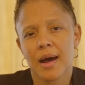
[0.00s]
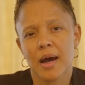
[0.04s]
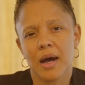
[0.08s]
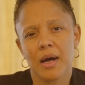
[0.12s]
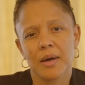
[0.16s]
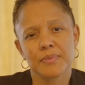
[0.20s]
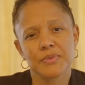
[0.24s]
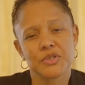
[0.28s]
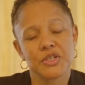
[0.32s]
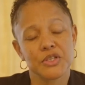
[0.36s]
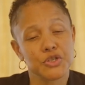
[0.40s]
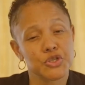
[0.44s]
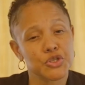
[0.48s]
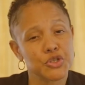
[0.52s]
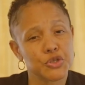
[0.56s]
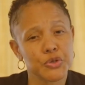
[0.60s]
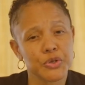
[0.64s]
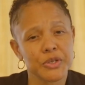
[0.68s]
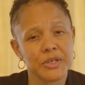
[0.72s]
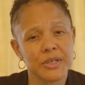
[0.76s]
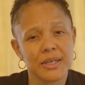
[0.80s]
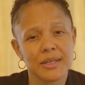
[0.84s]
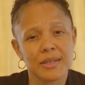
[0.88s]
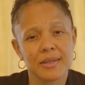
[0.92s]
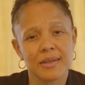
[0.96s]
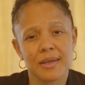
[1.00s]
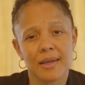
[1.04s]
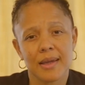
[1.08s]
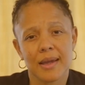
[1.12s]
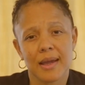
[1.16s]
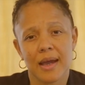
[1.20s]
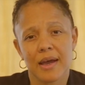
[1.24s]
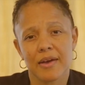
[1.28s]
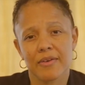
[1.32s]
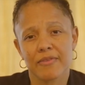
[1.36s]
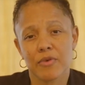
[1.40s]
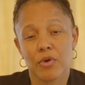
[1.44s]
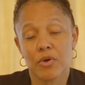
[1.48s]
to ensure that they
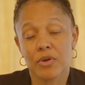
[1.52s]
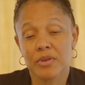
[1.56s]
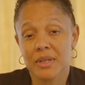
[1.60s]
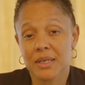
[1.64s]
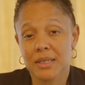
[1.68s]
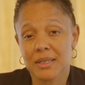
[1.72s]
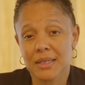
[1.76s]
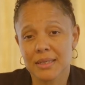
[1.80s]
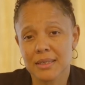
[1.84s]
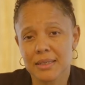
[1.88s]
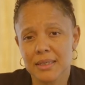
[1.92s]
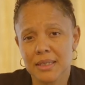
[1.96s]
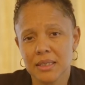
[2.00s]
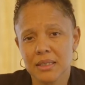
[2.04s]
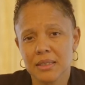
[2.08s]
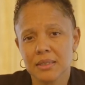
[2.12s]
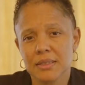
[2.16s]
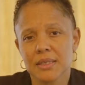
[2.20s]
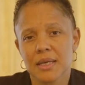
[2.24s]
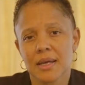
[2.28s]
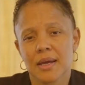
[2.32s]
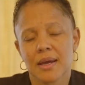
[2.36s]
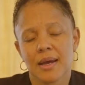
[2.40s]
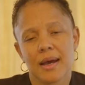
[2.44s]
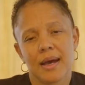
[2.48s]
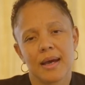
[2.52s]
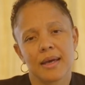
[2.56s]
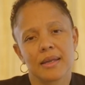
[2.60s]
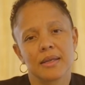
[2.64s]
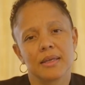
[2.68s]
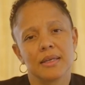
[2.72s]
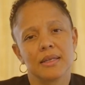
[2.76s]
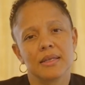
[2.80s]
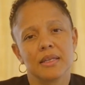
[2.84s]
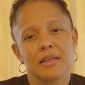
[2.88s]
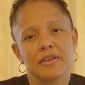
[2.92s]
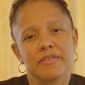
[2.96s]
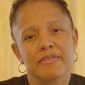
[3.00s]
have all that they need, and
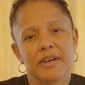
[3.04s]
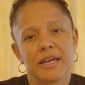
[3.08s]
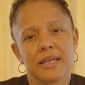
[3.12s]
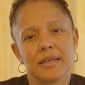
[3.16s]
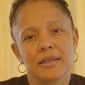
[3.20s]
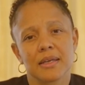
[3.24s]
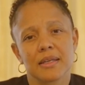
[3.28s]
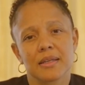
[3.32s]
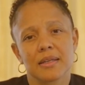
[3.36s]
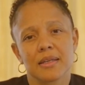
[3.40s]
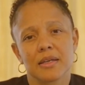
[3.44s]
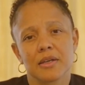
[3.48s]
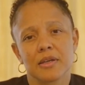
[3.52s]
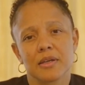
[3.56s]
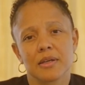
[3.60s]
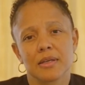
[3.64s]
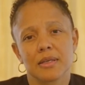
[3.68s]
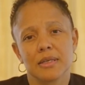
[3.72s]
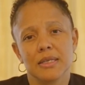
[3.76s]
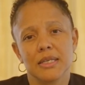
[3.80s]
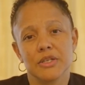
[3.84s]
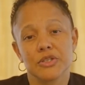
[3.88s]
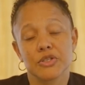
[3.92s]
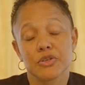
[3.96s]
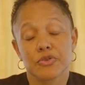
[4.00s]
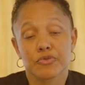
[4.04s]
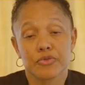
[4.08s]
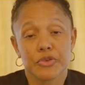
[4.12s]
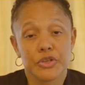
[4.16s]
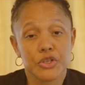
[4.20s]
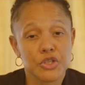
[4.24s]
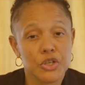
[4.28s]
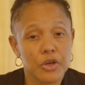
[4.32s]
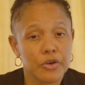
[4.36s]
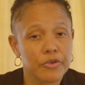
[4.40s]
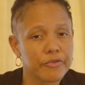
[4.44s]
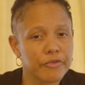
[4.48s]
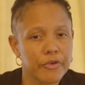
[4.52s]
in the event that they need to
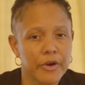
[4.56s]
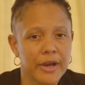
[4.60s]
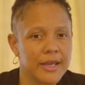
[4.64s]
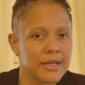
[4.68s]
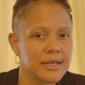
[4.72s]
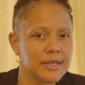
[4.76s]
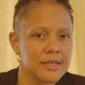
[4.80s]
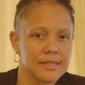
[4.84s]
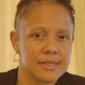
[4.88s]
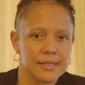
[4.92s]
reach out for any